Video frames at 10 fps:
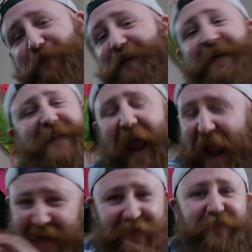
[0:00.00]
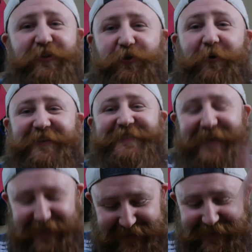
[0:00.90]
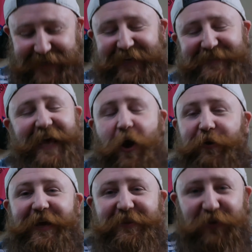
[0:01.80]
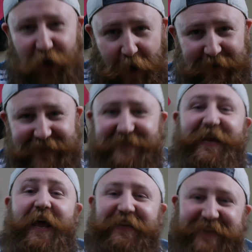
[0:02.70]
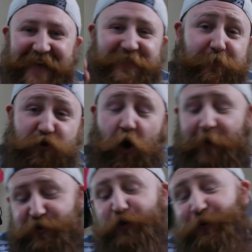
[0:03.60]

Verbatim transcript: of it. Anything you want to see, stick it down in the comments. Get subscribed so